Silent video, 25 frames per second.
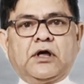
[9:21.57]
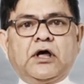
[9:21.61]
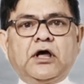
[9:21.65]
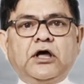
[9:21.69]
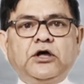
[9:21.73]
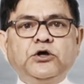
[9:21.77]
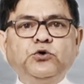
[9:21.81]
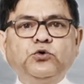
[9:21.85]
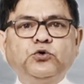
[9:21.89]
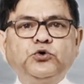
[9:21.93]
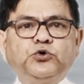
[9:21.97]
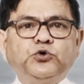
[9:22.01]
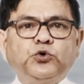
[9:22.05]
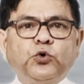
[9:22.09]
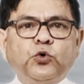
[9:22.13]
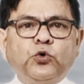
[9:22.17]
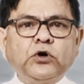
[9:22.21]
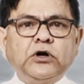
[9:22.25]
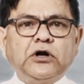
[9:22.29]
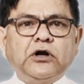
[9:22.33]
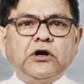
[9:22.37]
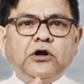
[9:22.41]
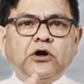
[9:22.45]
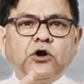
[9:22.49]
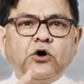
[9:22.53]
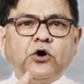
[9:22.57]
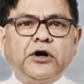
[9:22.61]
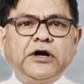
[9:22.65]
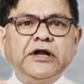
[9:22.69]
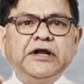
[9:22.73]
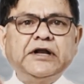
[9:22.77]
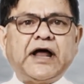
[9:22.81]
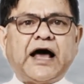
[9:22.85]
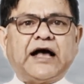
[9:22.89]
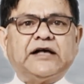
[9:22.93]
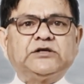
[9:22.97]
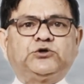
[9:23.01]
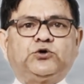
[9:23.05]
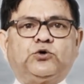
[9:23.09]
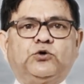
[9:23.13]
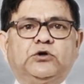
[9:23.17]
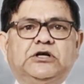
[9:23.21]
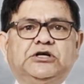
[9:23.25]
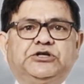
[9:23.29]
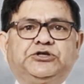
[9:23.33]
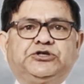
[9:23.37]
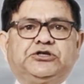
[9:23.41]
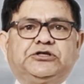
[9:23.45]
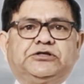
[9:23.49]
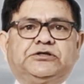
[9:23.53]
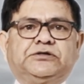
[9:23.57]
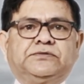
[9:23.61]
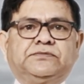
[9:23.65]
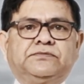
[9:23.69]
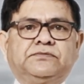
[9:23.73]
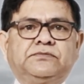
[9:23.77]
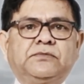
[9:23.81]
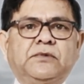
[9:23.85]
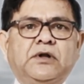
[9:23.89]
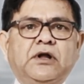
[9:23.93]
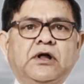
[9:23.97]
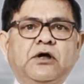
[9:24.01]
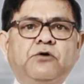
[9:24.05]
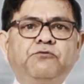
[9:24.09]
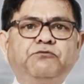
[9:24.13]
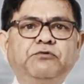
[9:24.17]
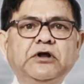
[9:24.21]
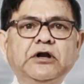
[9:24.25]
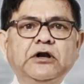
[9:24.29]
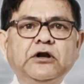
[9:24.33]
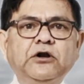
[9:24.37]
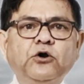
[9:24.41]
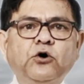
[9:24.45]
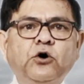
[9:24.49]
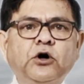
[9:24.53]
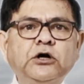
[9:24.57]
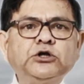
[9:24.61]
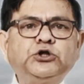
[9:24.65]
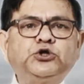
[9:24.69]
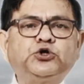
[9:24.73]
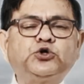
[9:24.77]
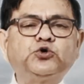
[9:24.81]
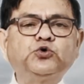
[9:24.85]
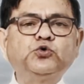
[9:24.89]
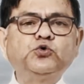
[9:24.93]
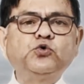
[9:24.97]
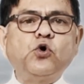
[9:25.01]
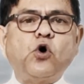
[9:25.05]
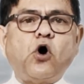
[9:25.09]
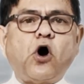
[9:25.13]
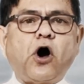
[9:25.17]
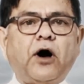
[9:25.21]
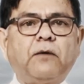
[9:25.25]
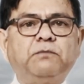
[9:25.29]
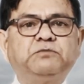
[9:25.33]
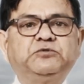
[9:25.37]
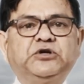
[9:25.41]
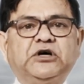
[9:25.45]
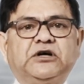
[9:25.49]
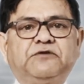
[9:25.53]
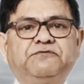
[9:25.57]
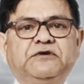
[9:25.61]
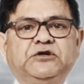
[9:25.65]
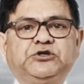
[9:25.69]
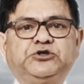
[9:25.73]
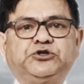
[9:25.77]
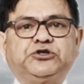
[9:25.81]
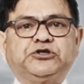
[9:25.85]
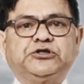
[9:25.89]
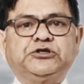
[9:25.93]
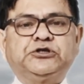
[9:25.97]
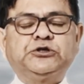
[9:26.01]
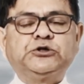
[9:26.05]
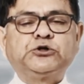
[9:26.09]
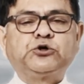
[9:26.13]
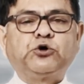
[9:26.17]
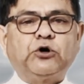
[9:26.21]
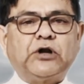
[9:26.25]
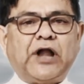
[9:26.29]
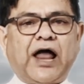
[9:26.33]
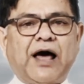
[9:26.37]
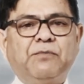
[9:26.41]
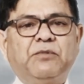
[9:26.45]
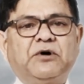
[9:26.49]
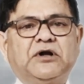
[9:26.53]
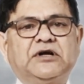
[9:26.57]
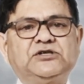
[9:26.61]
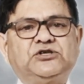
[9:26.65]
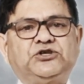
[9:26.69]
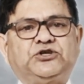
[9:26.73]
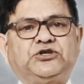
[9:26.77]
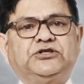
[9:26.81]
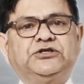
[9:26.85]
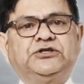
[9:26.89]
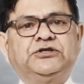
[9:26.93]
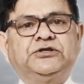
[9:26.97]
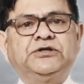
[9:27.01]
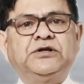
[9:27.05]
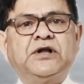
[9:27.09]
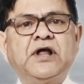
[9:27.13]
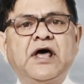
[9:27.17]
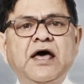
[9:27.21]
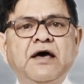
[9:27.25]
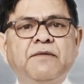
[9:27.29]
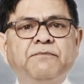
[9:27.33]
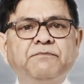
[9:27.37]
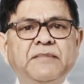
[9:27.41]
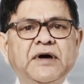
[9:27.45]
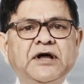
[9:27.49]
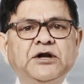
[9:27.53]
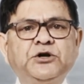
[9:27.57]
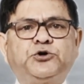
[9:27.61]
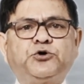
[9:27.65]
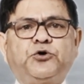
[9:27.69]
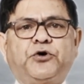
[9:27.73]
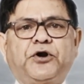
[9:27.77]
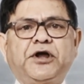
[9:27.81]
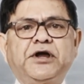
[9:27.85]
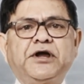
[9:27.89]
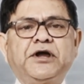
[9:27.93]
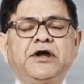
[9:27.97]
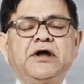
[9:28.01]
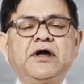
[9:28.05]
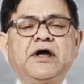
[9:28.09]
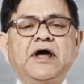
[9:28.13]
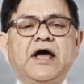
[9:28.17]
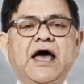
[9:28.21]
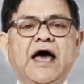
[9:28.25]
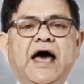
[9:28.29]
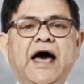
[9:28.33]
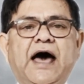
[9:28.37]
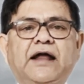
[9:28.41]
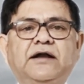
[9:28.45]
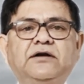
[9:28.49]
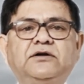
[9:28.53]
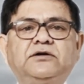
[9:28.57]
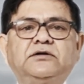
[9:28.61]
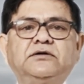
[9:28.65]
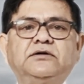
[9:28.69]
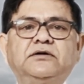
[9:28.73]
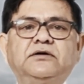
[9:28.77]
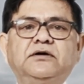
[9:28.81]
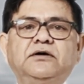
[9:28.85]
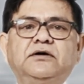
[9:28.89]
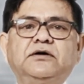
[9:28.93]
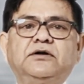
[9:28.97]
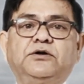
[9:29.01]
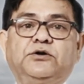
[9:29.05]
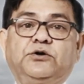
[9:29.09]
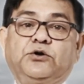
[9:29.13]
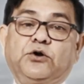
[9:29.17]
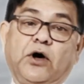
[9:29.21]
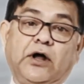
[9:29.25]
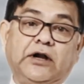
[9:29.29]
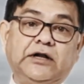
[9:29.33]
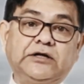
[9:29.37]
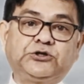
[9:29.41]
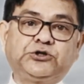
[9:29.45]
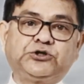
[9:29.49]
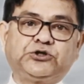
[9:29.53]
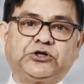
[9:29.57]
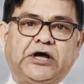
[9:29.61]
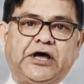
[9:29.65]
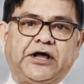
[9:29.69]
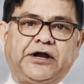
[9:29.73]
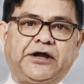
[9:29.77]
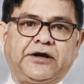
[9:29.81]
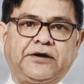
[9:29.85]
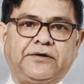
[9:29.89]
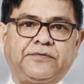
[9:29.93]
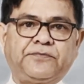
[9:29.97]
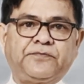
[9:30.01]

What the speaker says: You don't learn in isolation. We learn through observation, collaboration, mentoring, and knowledge sharing.